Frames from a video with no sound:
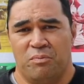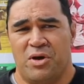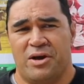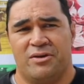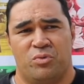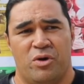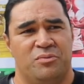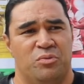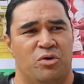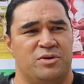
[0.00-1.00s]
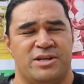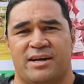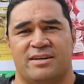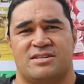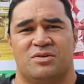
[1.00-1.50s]
Wearing more
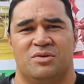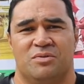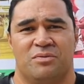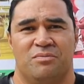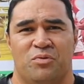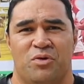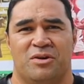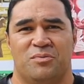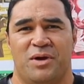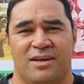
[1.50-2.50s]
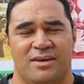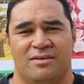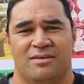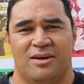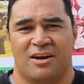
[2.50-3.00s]
jackets, wearing a
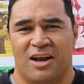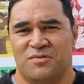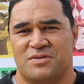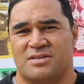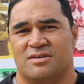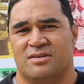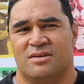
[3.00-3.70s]
beanie, gloves.